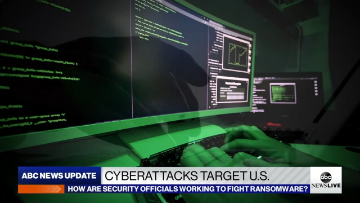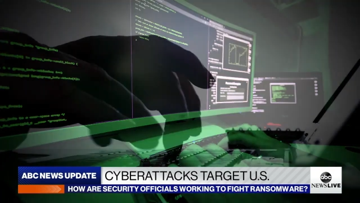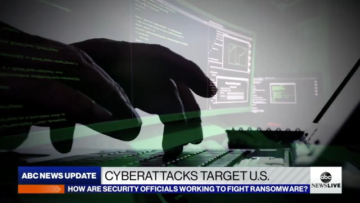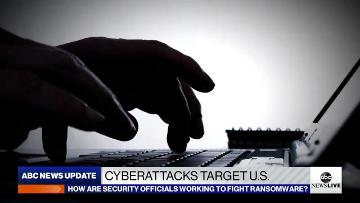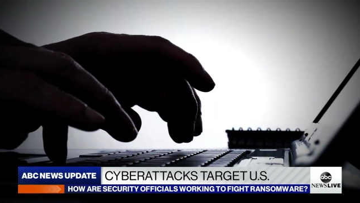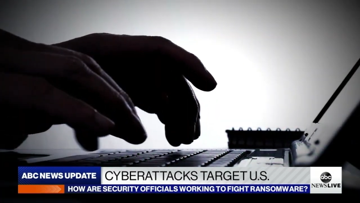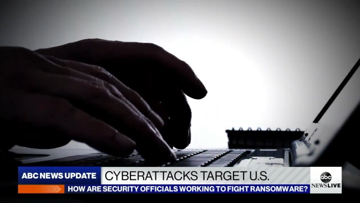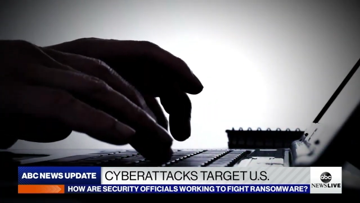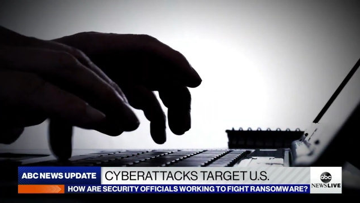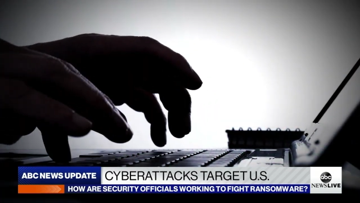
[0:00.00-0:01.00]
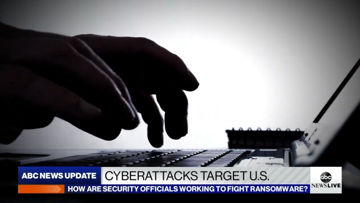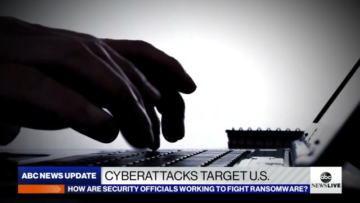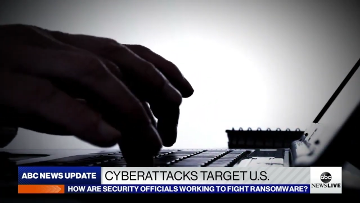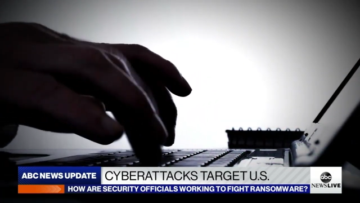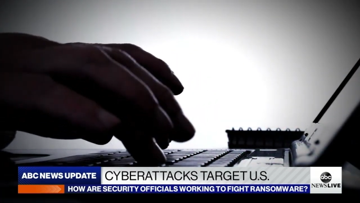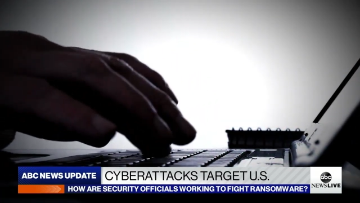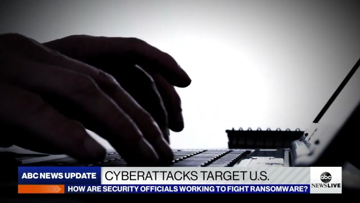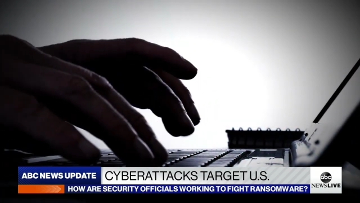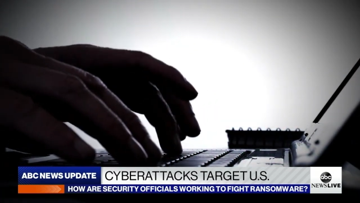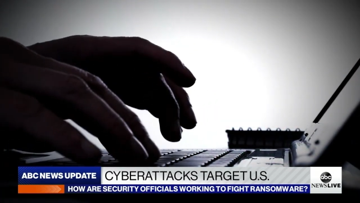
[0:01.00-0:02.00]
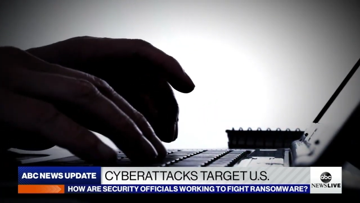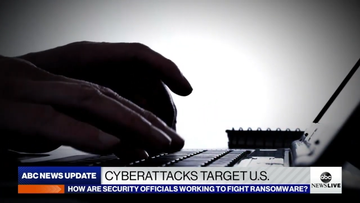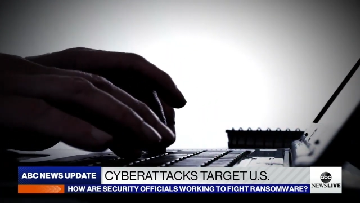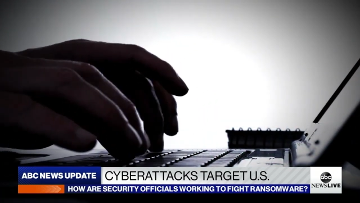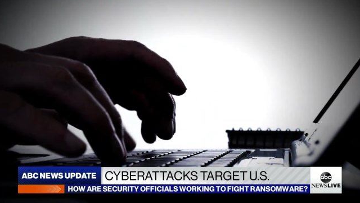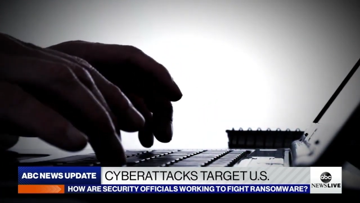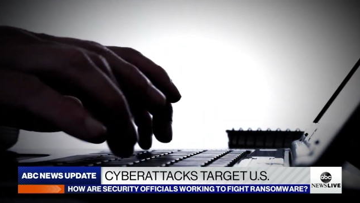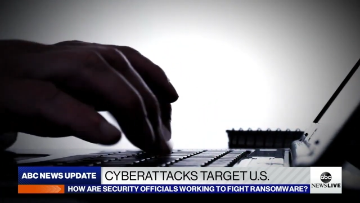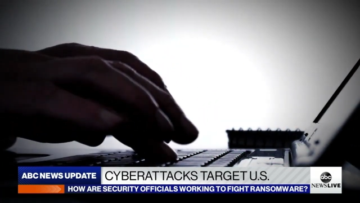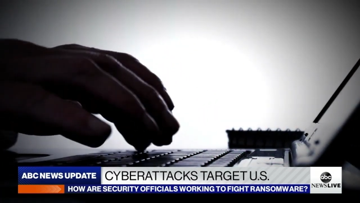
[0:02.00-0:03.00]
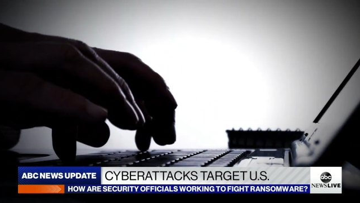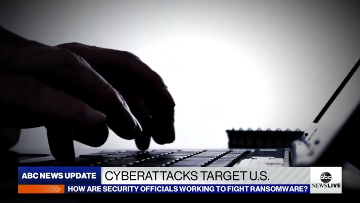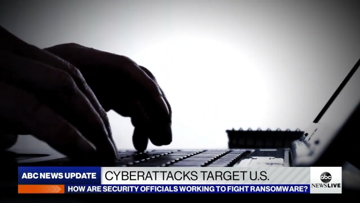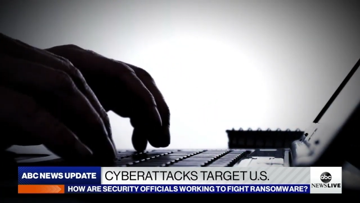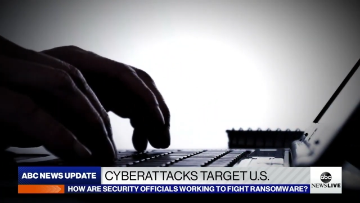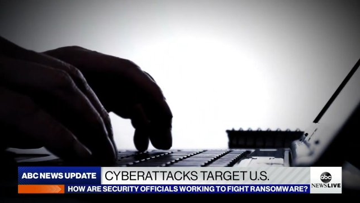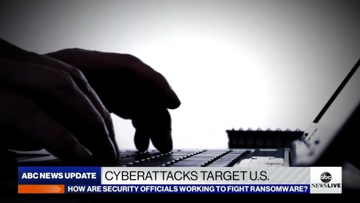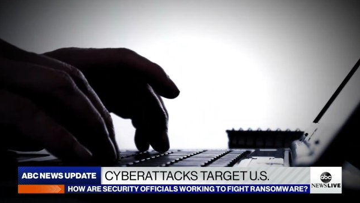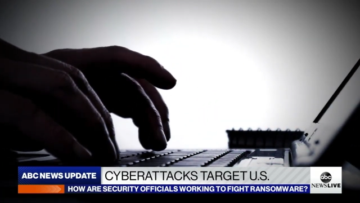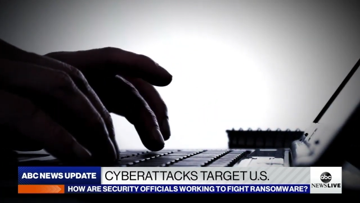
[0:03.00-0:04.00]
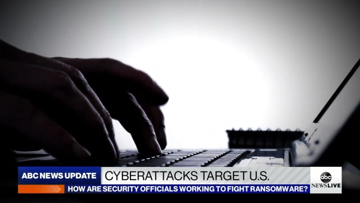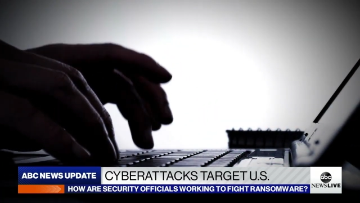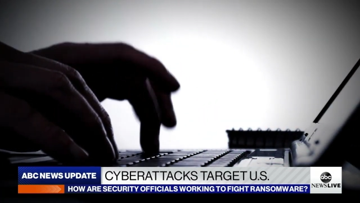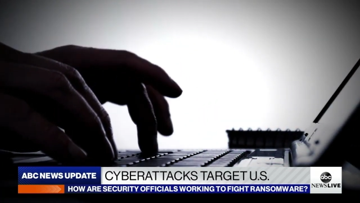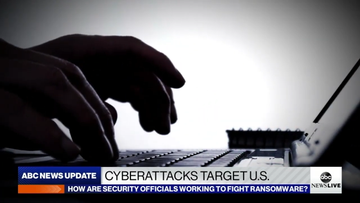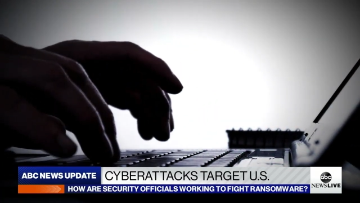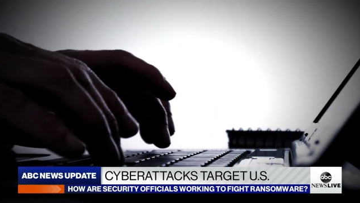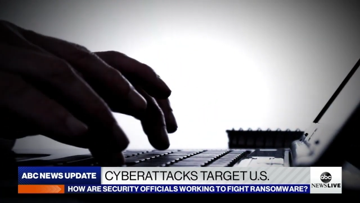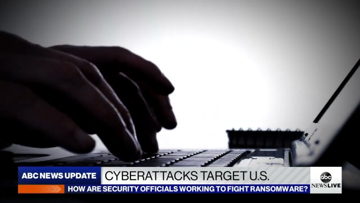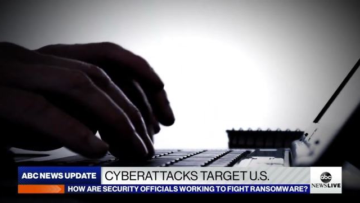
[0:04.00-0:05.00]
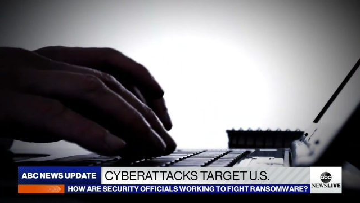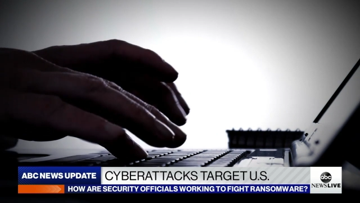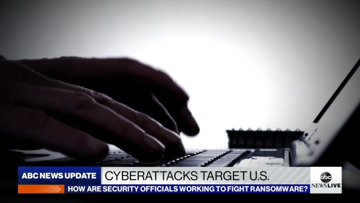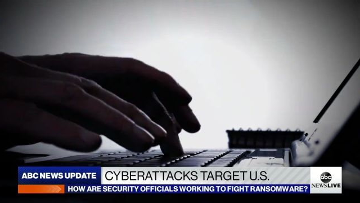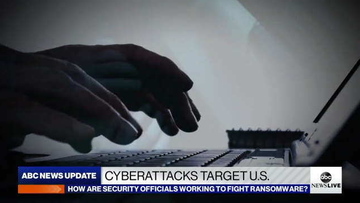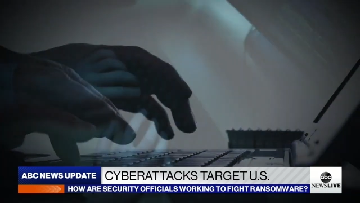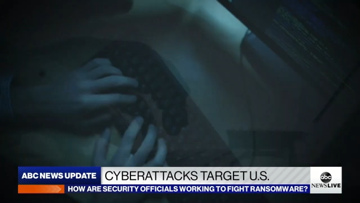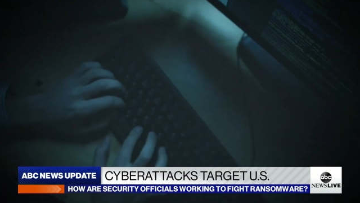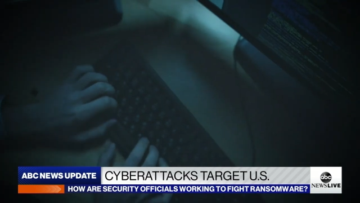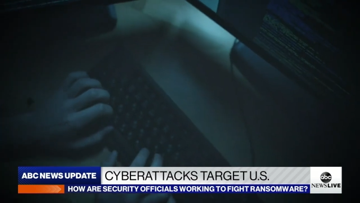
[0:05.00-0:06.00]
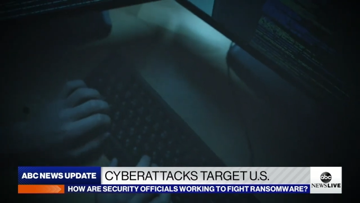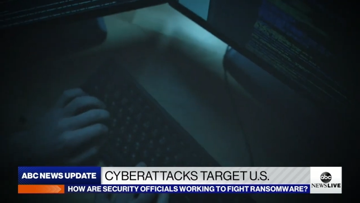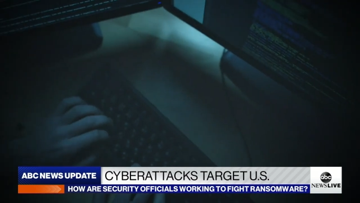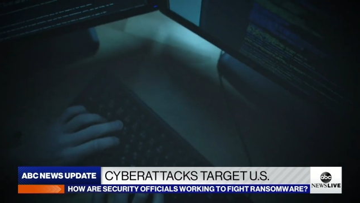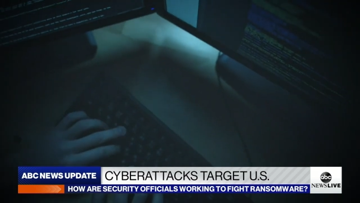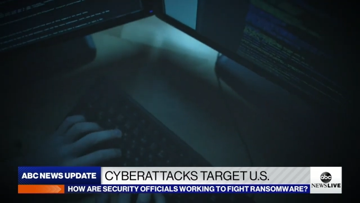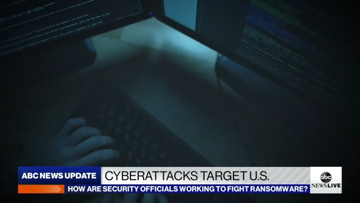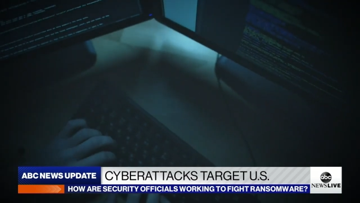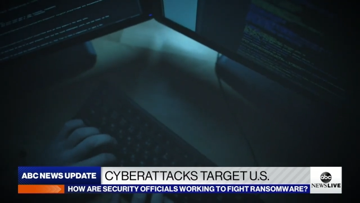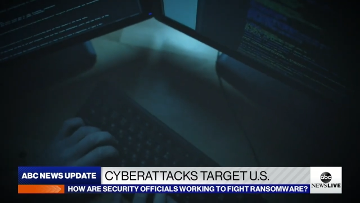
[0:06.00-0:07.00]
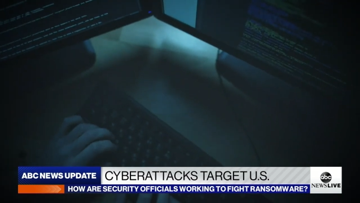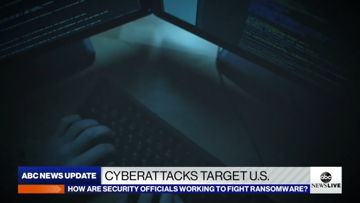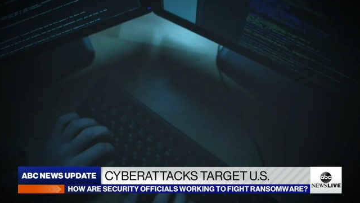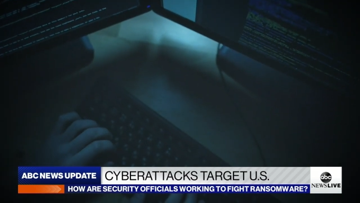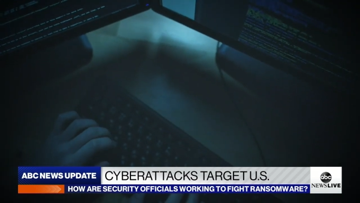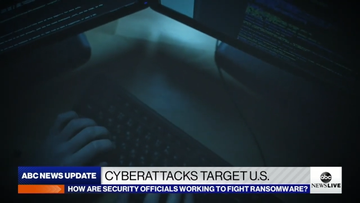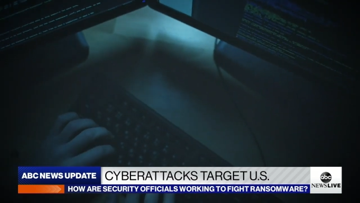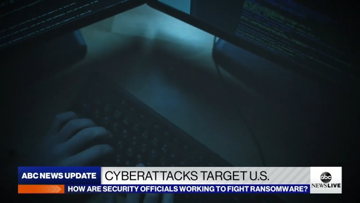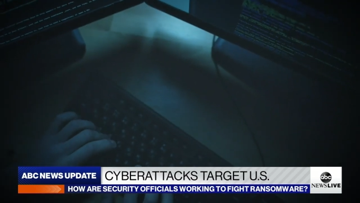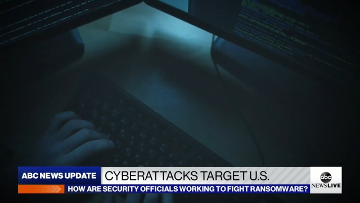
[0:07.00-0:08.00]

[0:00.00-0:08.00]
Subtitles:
[unreadable: no face in view]